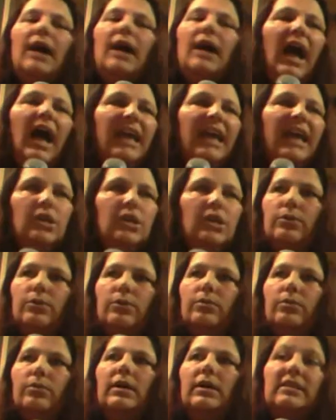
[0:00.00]
I
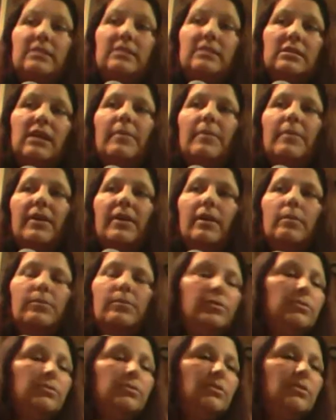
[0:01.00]
knew, as a top income
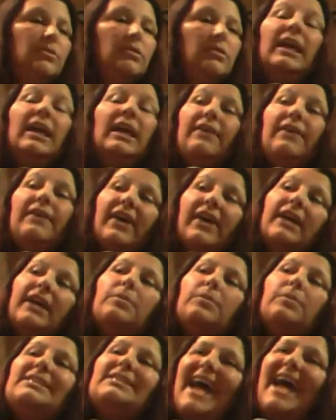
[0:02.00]
producer, if I could
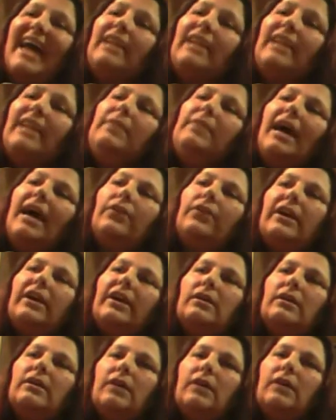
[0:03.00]
put 10 of me out
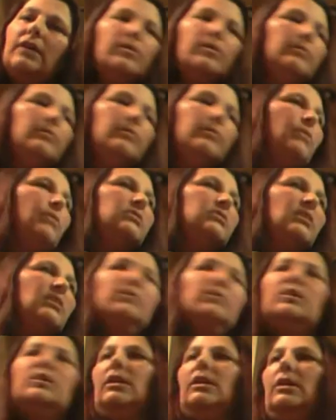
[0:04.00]
there, I would have been a
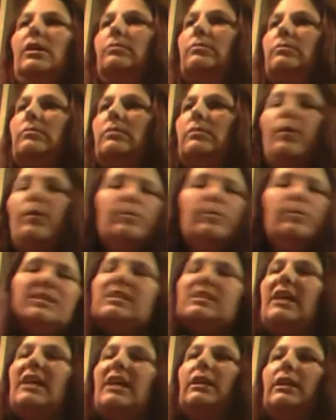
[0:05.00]
multimillionaire. I wouldn't be
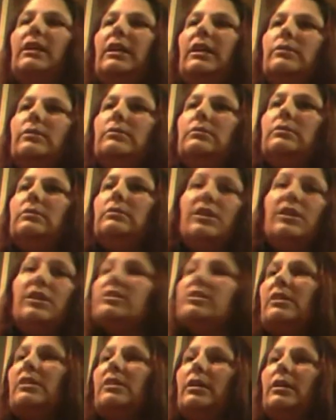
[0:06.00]
standing here.
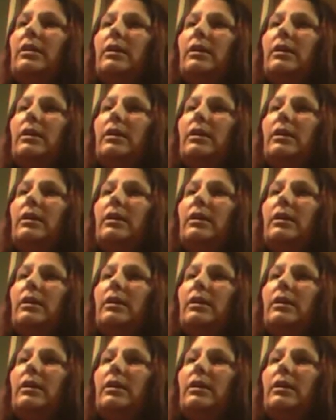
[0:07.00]
Seriously.